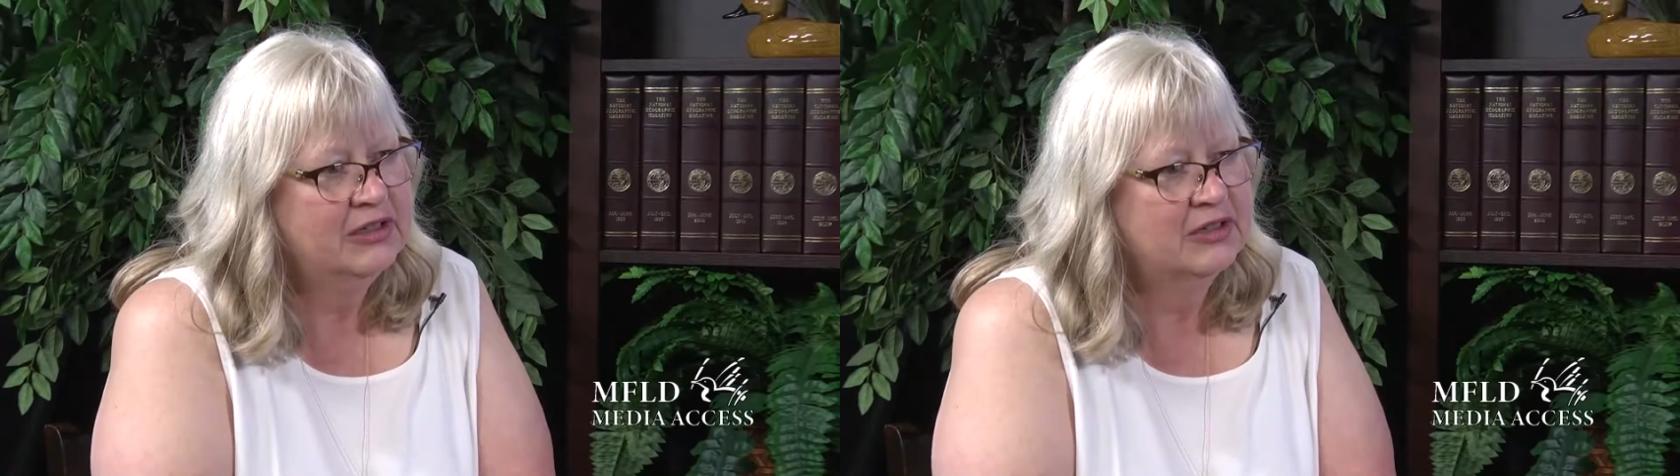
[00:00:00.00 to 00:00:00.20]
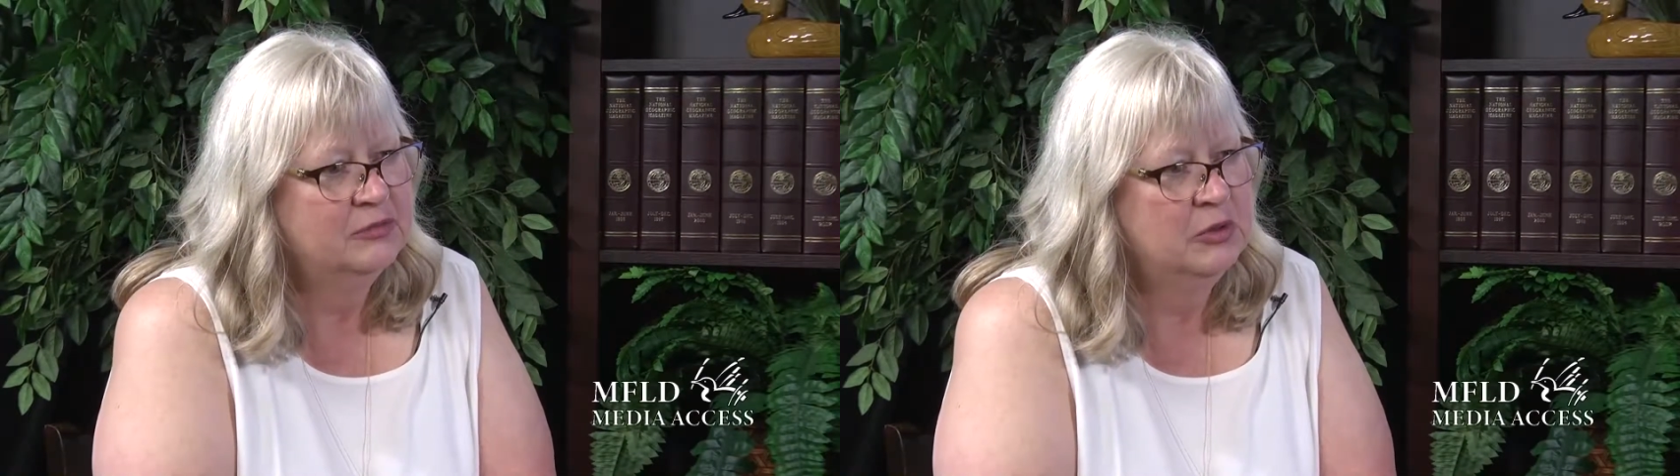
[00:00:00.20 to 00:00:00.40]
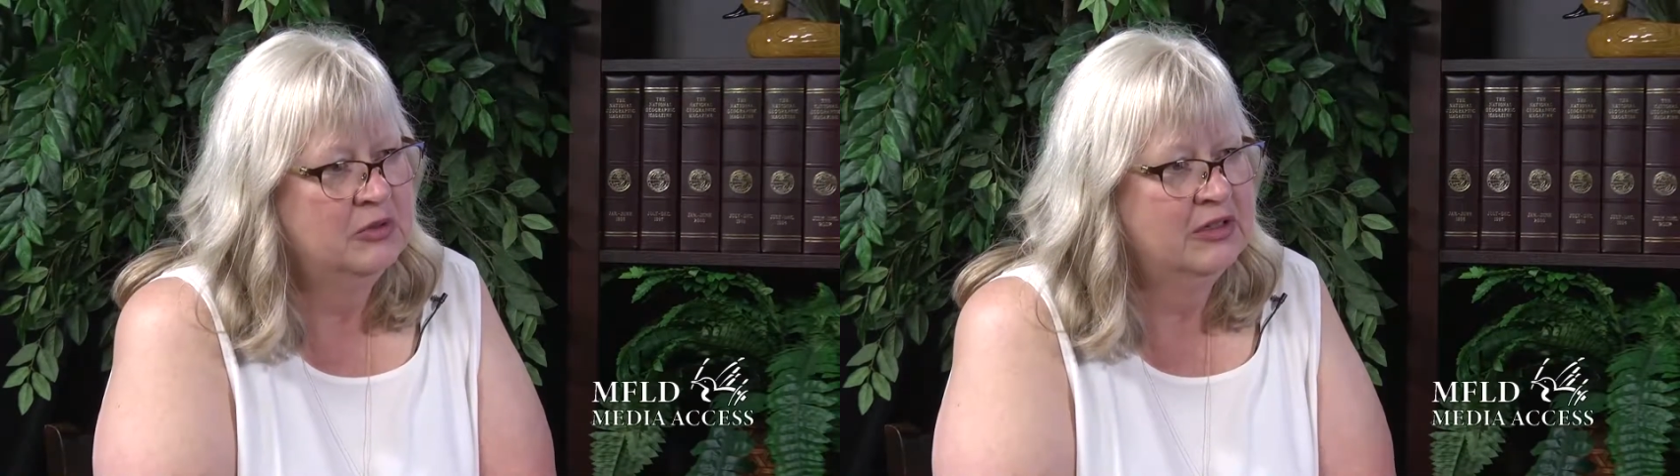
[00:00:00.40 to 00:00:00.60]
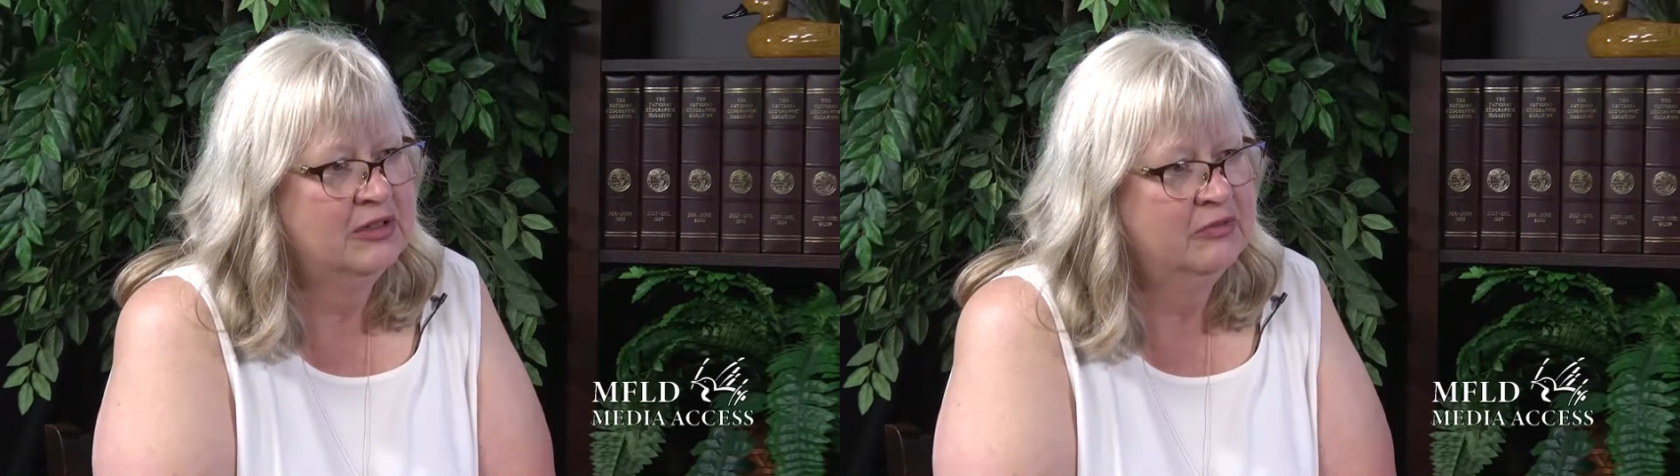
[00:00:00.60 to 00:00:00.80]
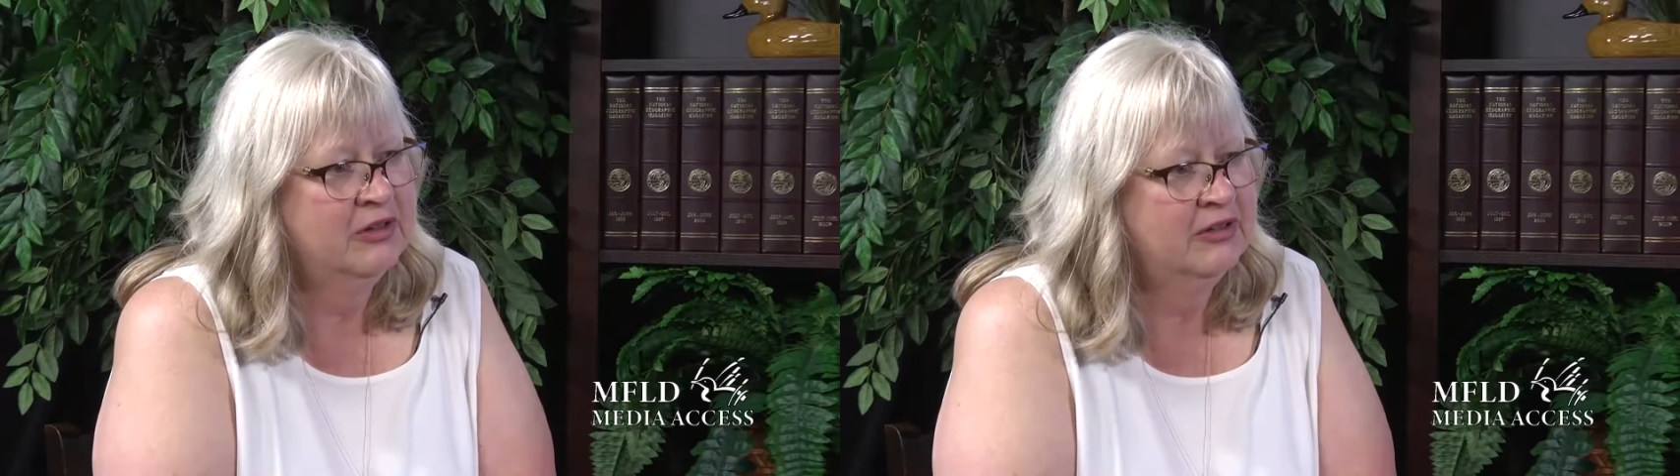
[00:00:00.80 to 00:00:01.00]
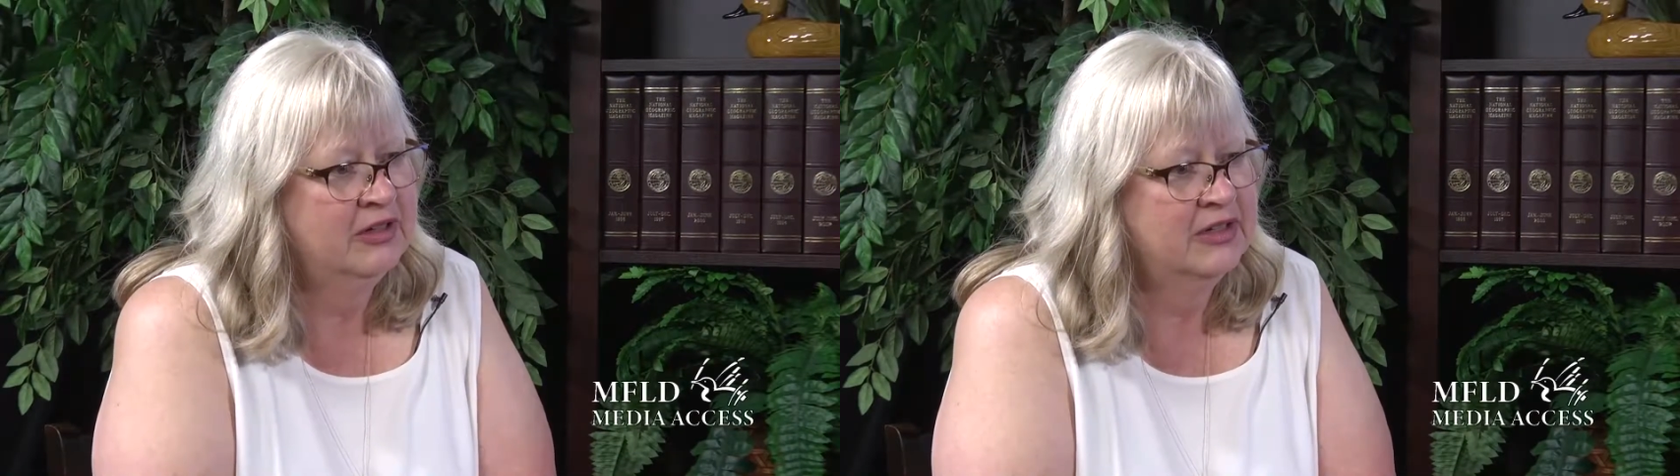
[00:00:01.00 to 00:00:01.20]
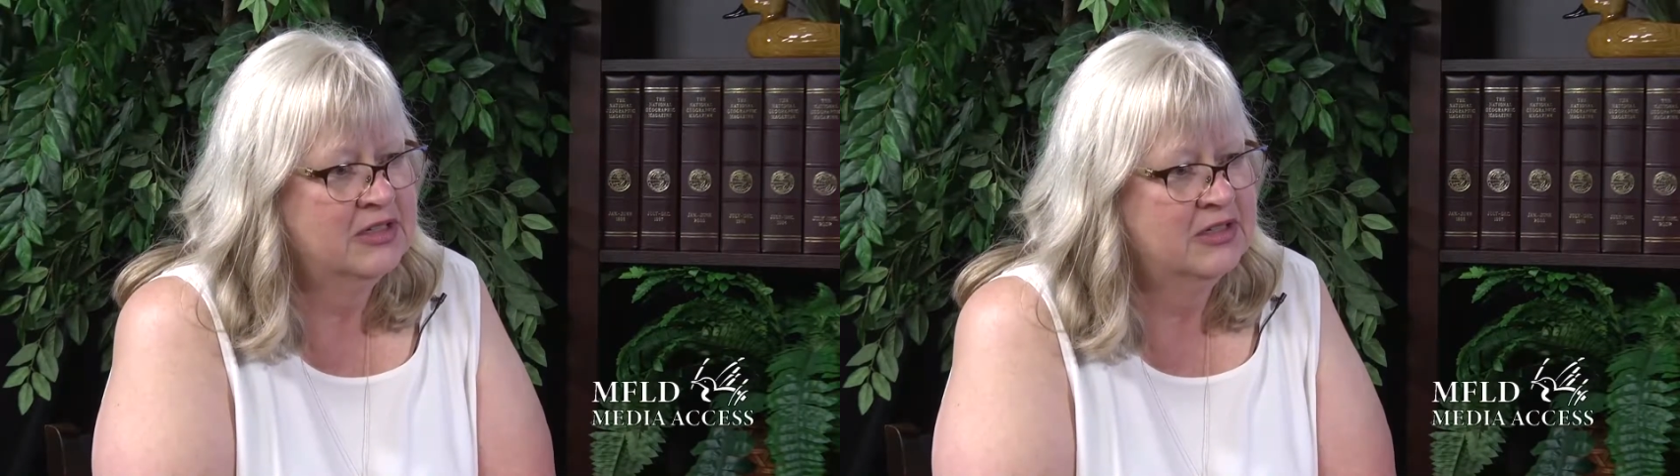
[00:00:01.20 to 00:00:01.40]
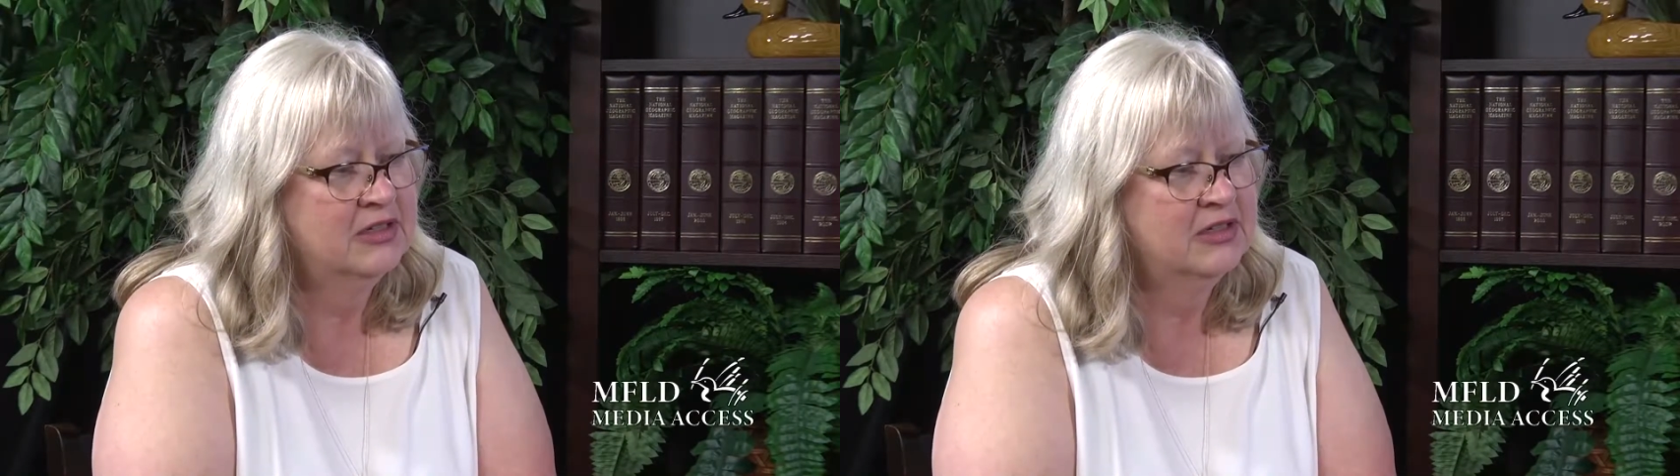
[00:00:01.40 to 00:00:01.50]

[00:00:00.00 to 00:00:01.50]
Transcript: Community Foundation,